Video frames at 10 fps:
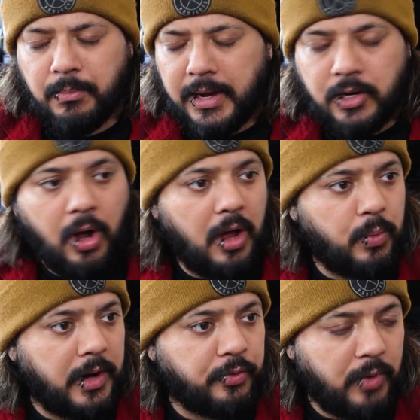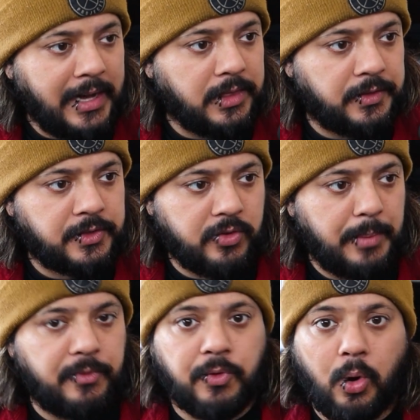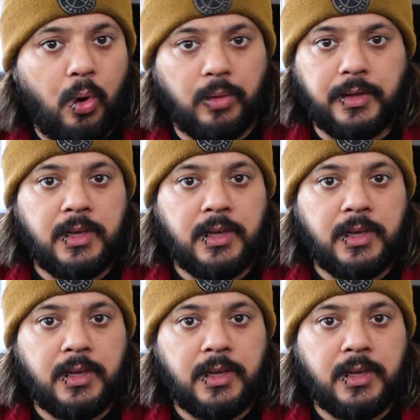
my God, when I was writing the script for all